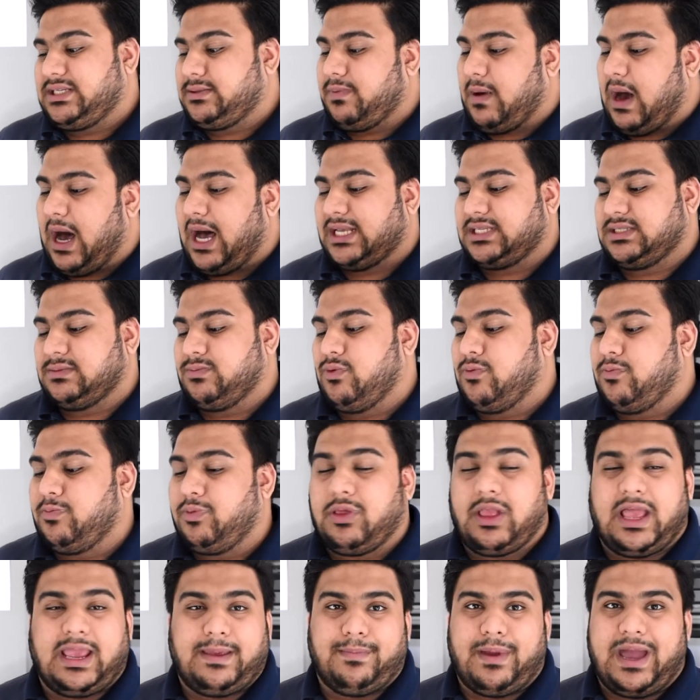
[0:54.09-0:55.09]
possible
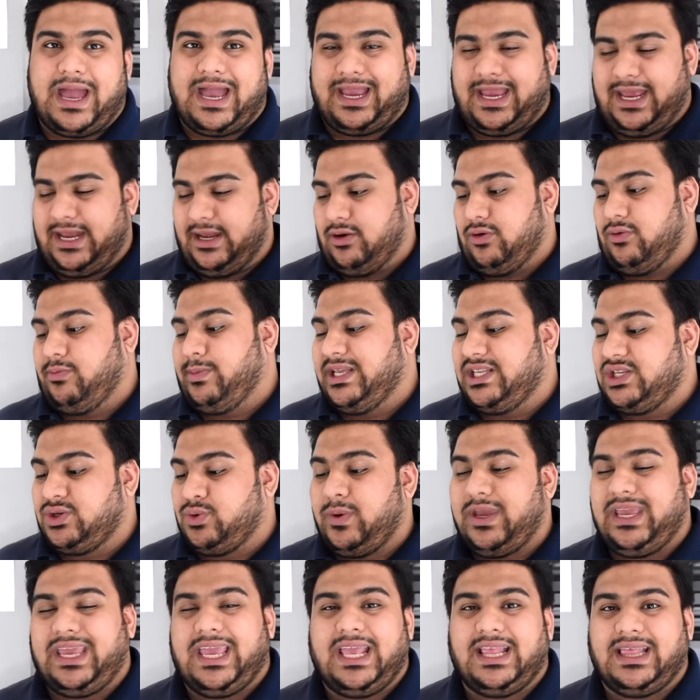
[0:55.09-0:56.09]
playback, and it will be
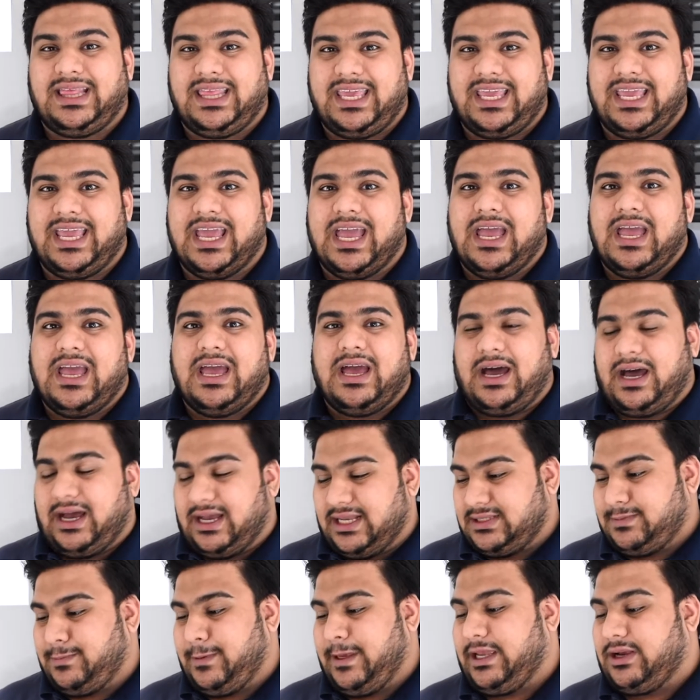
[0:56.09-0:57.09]
tweaking the
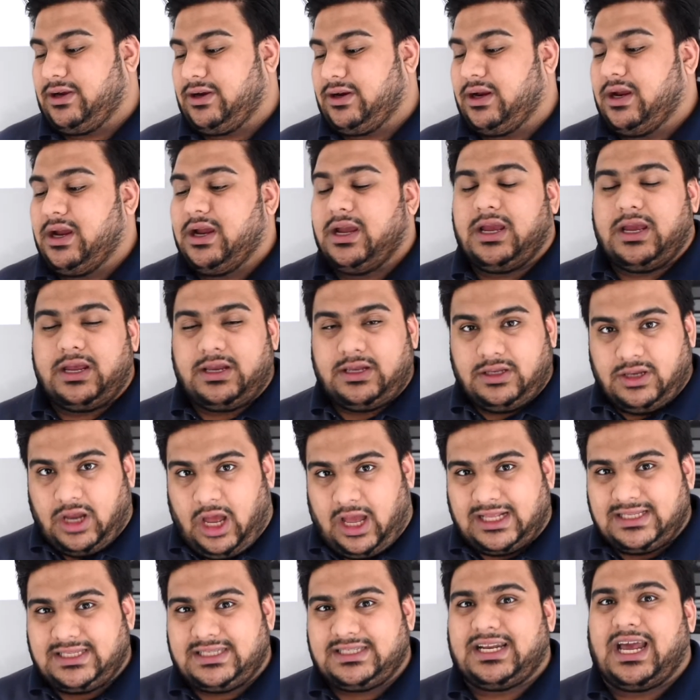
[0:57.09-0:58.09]
speaker
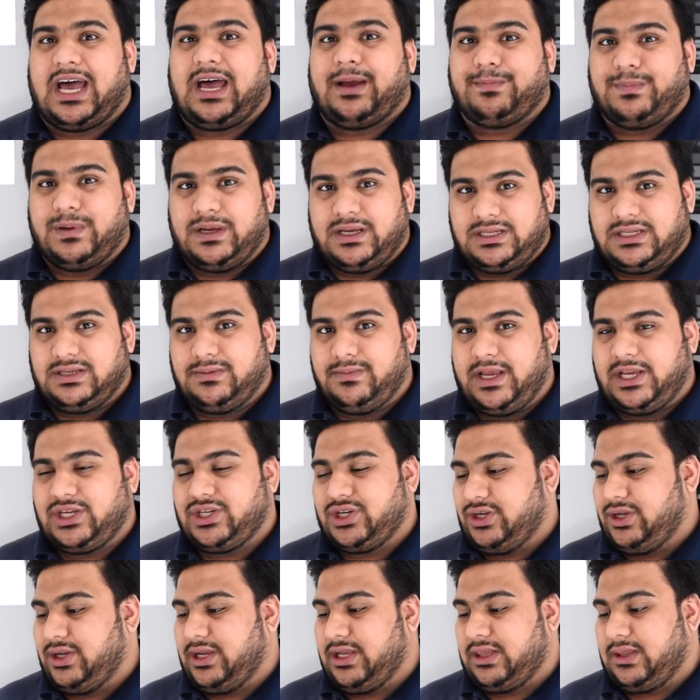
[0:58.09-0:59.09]
non-stop to make
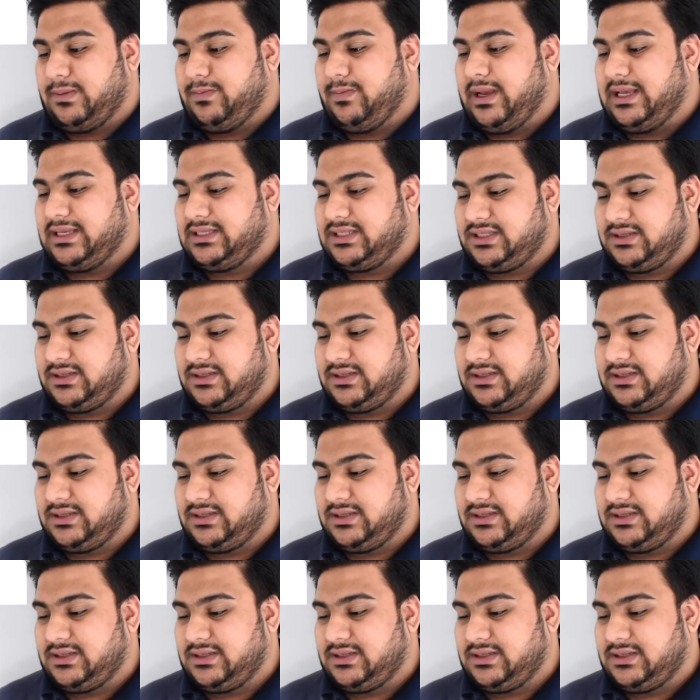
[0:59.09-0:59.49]
sure you get the best